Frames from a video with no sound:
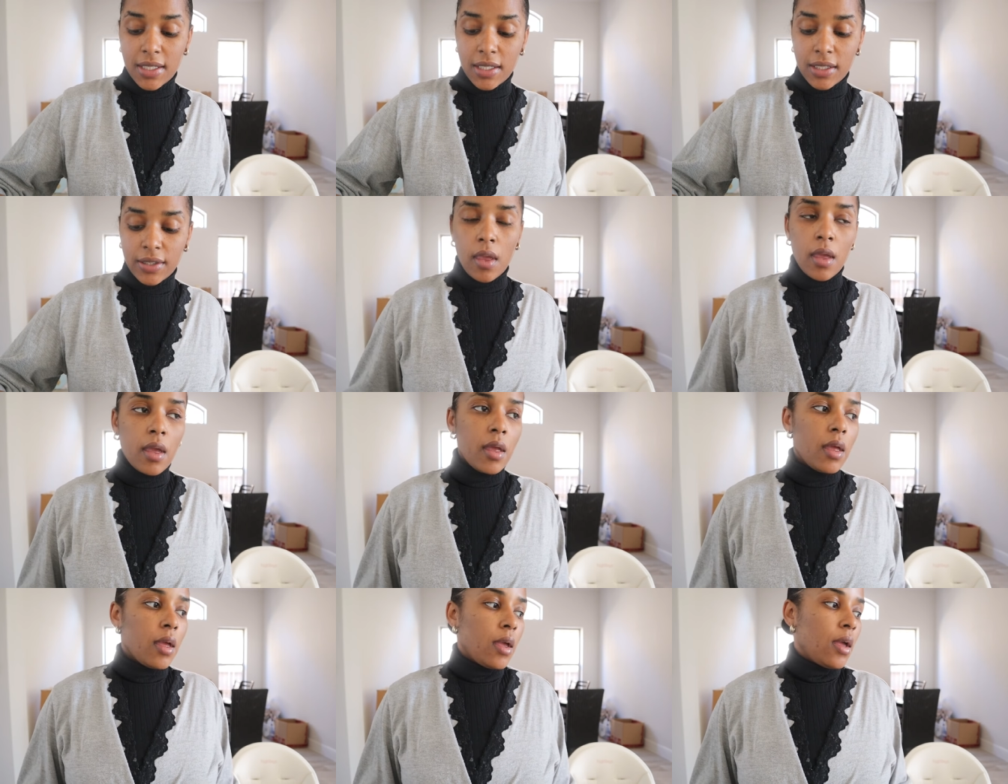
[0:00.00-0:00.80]
it.
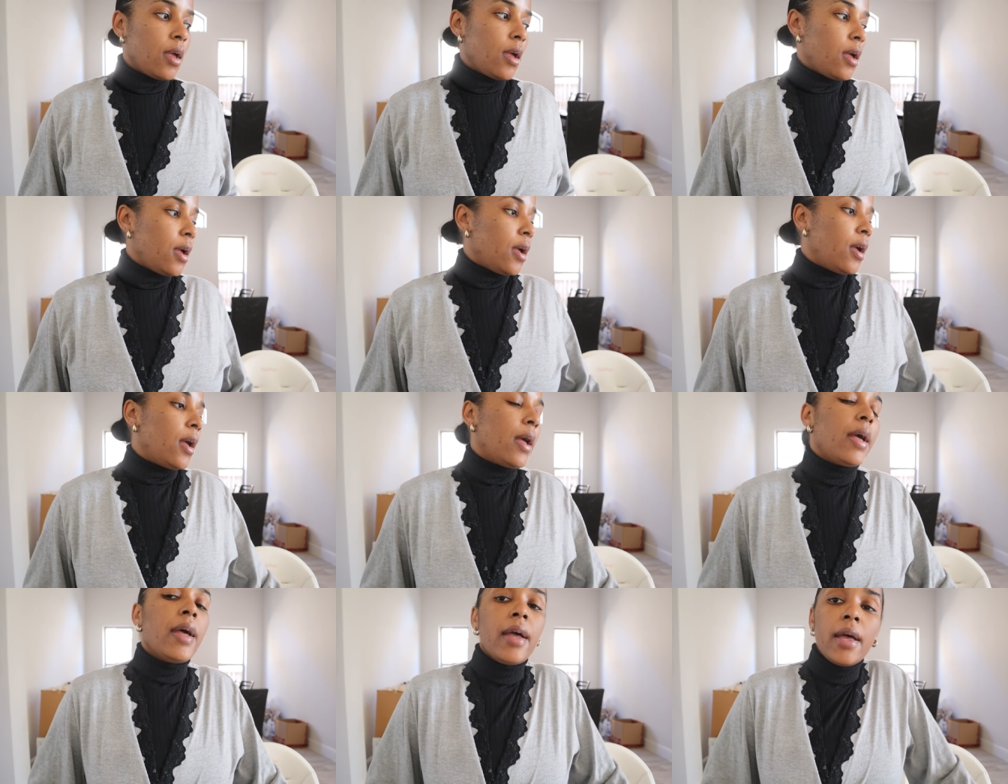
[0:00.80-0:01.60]

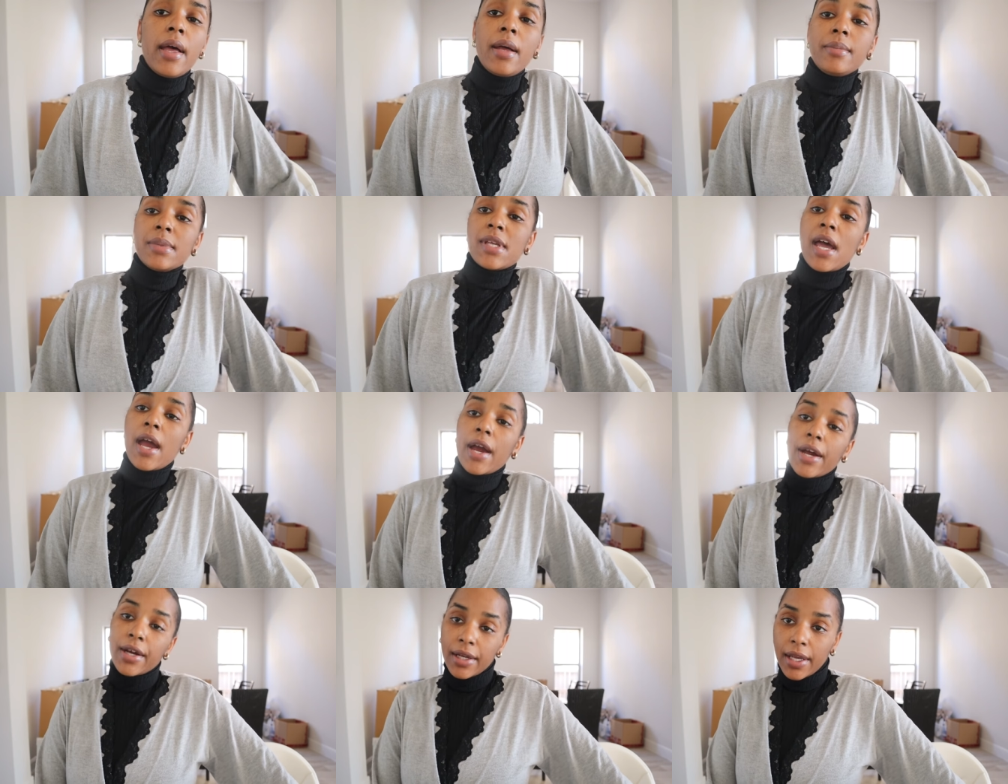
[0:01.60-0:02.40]
I'm
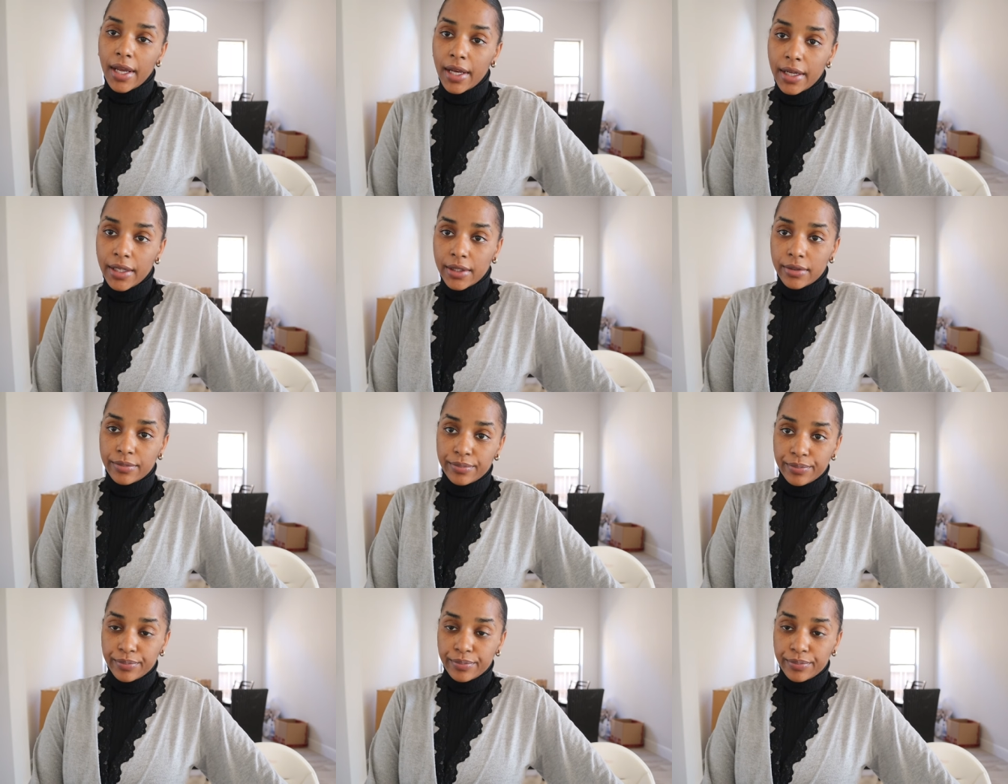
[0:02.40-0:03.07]
tired, y'all.